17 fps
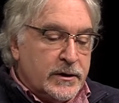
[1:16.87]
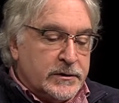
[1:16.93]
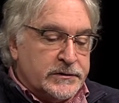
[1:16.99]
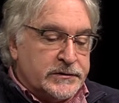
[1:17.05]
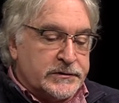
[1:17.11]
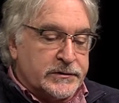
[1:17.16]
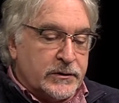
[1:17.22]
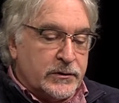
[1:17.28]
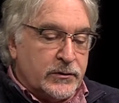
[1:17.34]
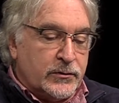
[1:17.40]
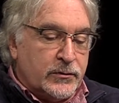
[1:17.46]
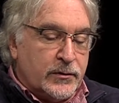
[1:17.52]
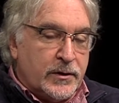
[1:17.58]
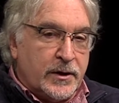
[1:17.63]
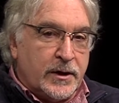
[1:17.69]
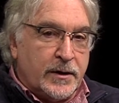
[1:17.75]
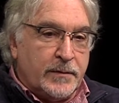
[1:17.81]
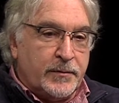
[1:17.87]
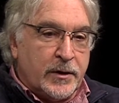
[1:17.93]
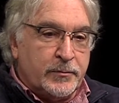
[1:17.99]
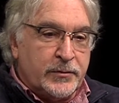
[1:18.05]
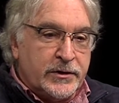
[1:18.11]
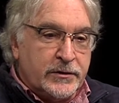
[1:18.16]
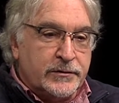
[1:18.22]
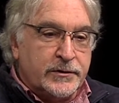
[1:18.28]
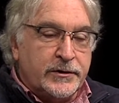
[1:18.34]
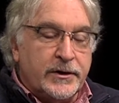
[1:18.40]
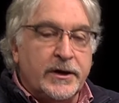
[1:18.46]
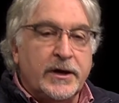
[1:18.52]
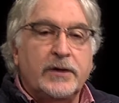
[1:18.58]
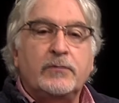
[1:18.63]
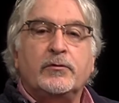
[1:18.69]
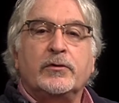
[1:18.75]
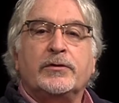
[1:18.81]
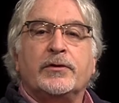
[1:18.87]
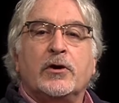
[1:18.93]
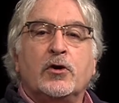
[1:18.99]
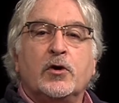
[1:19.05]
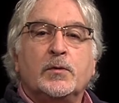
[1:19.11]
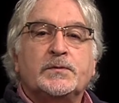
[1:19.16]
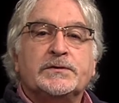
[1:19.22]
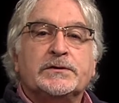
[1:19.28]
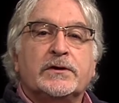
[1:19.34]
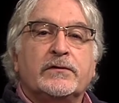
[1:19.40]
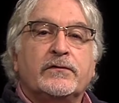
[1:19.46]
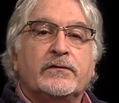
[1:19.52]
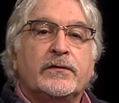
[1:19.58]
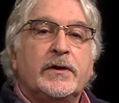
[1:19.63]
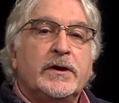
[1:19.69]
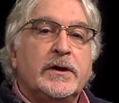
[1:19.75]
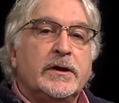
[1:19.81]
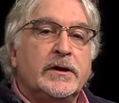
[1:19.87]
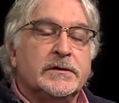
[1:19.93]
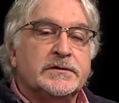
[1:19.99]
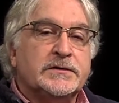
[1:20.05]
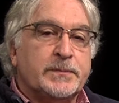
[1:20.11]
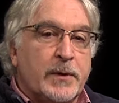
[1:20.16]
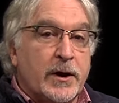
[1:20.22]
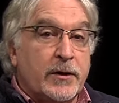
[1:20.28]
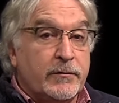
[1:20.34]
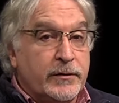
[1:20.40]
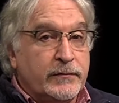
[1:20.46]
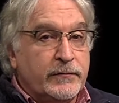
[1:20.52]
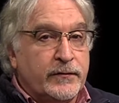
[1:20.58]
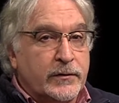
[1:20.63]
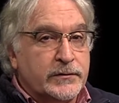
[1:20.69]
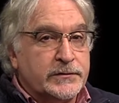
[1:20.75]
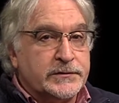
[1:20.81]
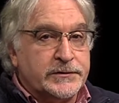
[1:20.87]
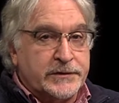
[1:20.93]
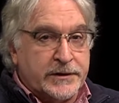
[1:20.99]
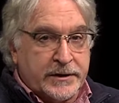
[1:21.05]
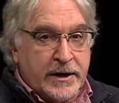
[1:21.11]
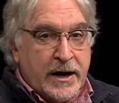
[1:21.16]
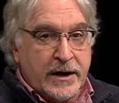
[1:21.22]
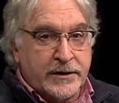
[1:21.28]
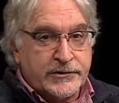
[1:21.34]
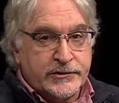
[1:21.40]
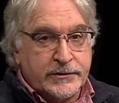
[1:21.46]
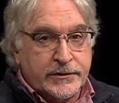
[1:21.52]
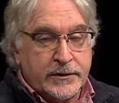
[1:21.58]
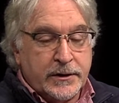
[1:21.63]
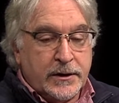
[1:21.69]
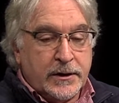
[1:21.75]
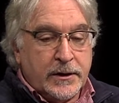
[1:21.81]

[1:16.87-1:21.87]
So I'm here today with the hopes of inspiring folks to take action.